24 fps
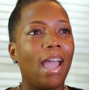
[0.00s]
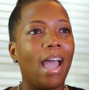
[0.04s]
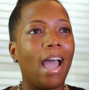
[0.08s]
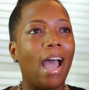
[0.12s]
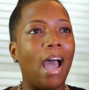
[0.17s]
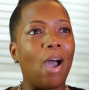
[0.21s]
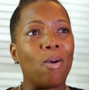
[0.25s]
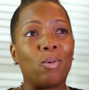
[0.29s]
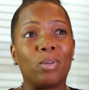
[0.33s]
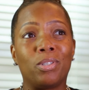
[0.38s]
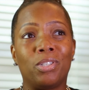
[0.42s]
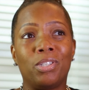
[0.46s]

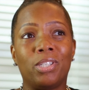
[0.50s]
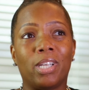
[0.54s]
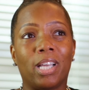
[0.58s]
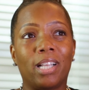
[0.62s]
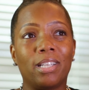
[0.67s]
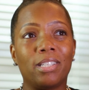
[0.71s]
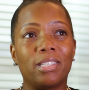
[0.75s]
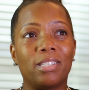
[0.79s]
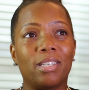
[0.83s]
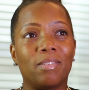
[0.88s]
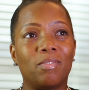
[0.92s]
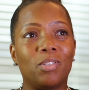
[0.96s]
I was
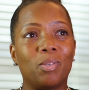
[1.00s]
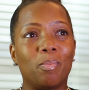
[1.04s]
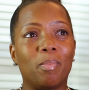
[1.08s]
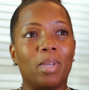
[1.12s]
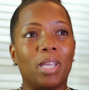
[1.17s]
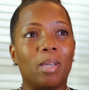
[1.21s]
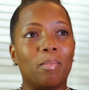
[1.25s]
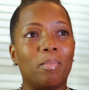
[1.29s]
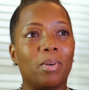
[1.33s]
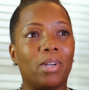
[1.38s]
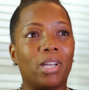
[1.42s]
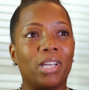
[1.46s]
jealous of
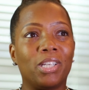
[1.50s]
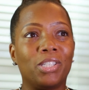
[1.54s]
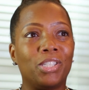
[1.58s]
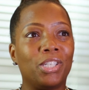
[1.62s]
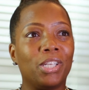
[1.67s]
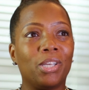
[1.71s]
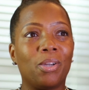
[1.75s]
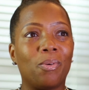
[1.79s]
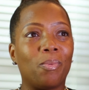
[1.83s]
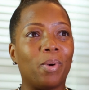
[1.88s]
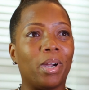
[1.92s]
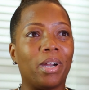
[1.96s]
Jamia because
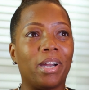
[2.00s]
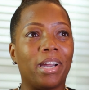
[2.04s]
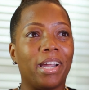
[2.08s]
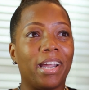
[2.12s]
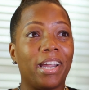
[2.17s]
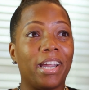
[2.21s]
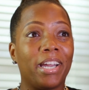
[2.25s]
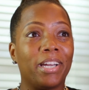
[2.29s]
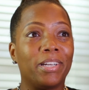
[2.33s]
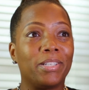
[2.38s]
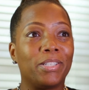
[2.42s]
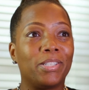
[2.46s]
she could wear her
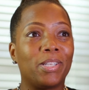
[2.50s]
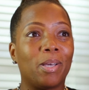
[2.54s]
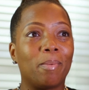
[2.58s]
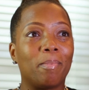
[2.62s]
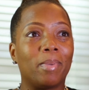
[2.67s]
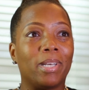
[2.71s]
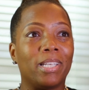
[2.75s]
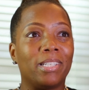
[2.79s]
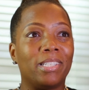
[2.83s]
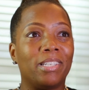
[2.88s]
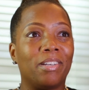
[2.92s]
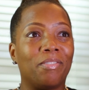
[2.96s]
hair in so
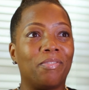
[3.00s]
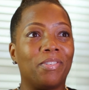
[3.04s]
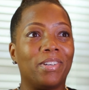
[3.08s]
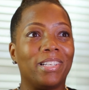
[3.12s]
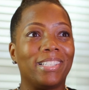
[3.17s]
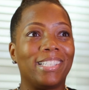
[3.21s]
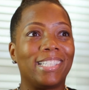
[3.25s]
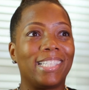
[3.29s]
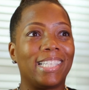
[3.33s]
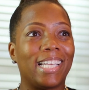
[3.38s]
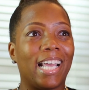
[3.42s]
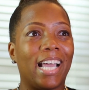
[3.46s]
many
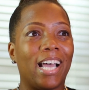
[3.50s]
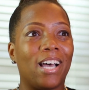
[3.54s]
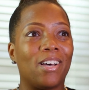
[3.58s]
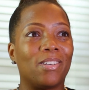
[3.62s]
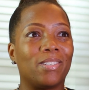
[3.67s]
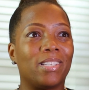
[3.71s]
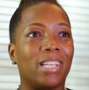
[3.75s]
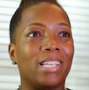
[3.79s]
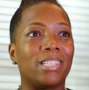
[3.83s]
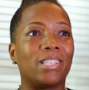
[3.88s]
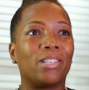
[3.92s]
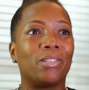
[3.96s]
different
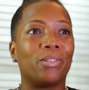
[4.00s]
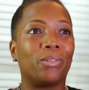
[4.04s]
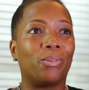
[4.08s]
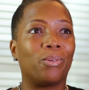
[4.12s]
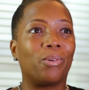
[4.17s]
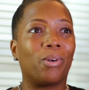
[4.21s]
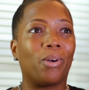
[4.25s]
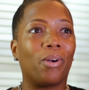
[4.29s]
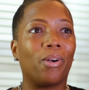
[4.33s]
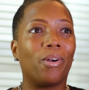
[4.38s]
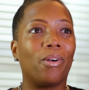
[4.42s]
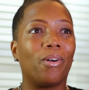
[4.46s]
styles as a little
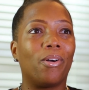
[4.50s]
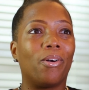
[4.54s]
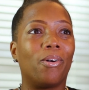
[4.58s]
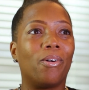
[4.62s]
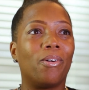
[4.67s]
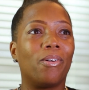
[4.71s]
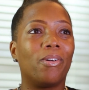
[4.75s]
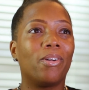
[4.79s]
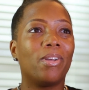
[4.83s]
girl,